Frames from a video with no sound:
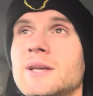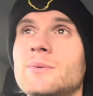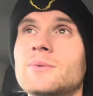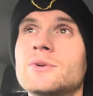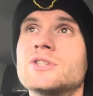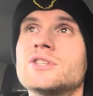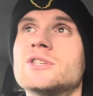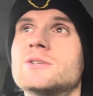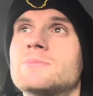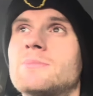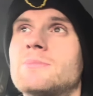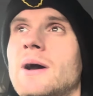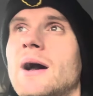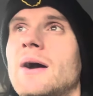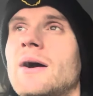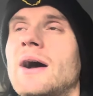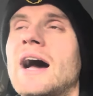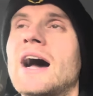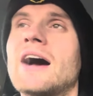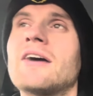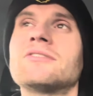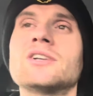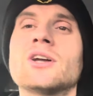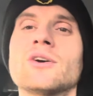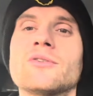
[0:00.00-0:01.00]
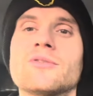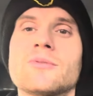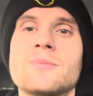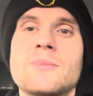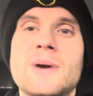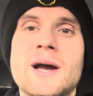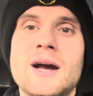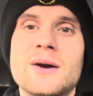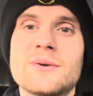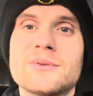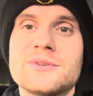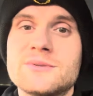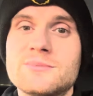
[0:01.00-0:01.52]
which is about half an hour from my
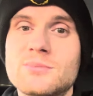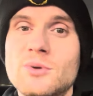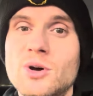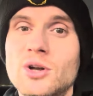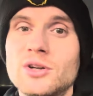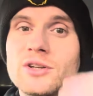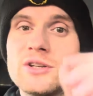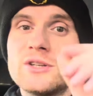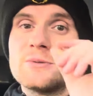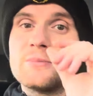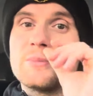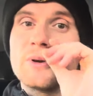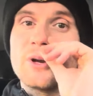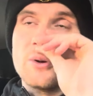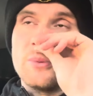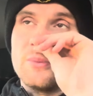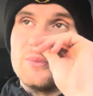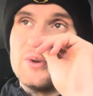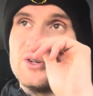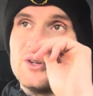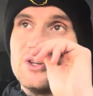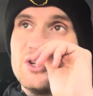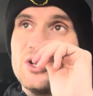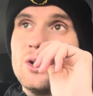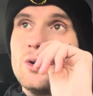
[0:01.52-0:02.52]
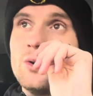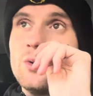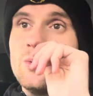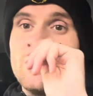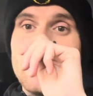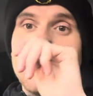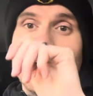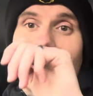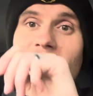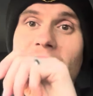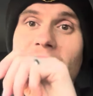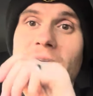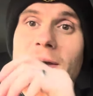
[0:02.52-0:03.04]
house this morning, to pick up the new,
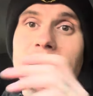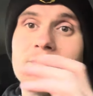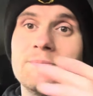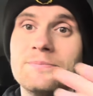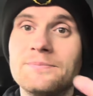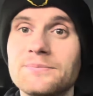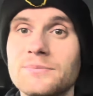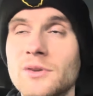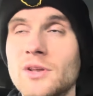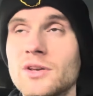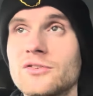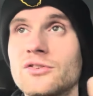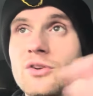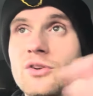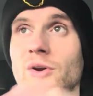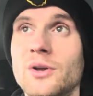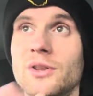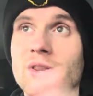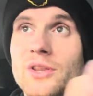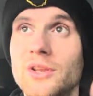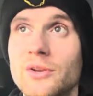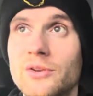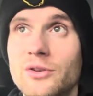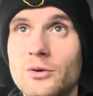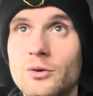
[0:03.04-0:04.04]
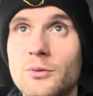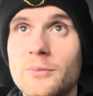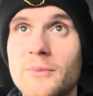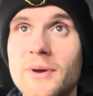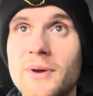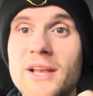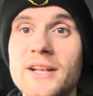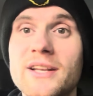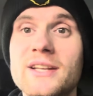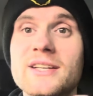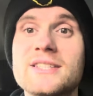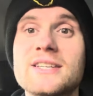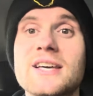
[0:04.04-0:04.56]
the
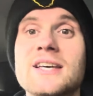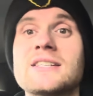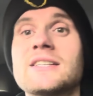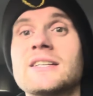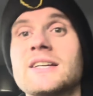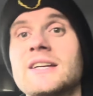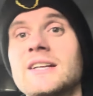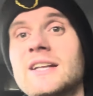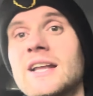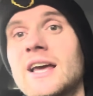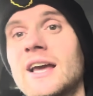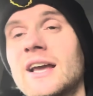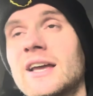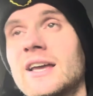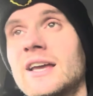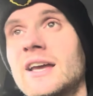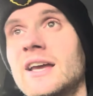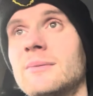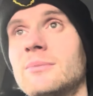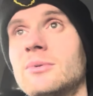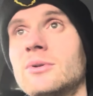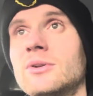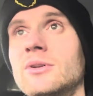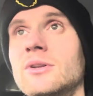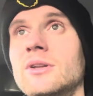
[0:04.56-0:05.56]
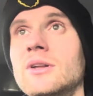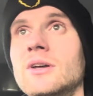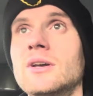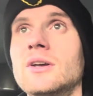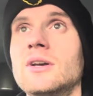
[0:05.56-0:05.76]
remaining Tesla Connect cable,